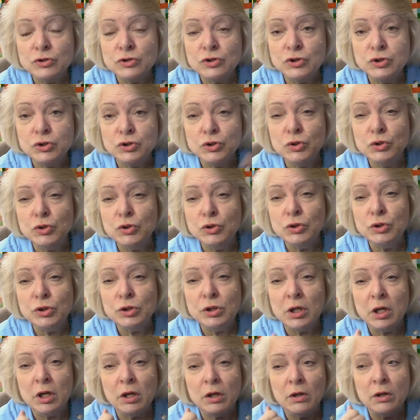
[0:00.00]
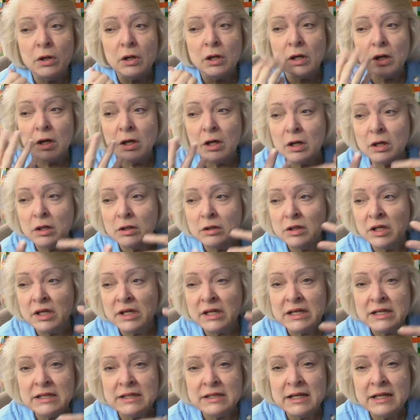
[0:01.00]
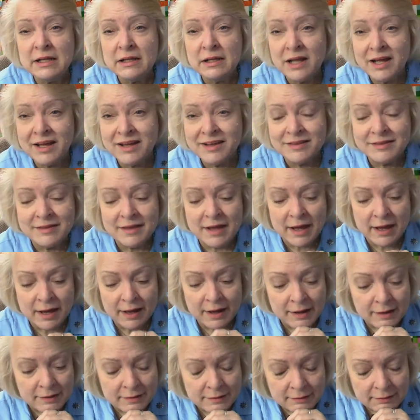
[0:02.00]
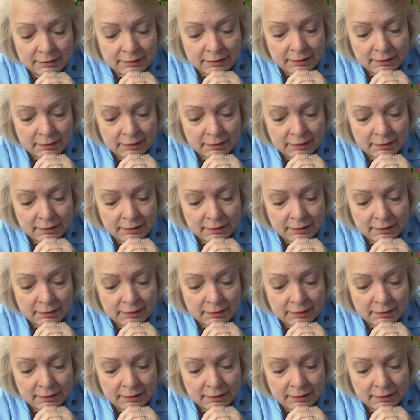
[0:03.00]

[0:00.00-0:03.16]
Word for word: tulle or anything like that.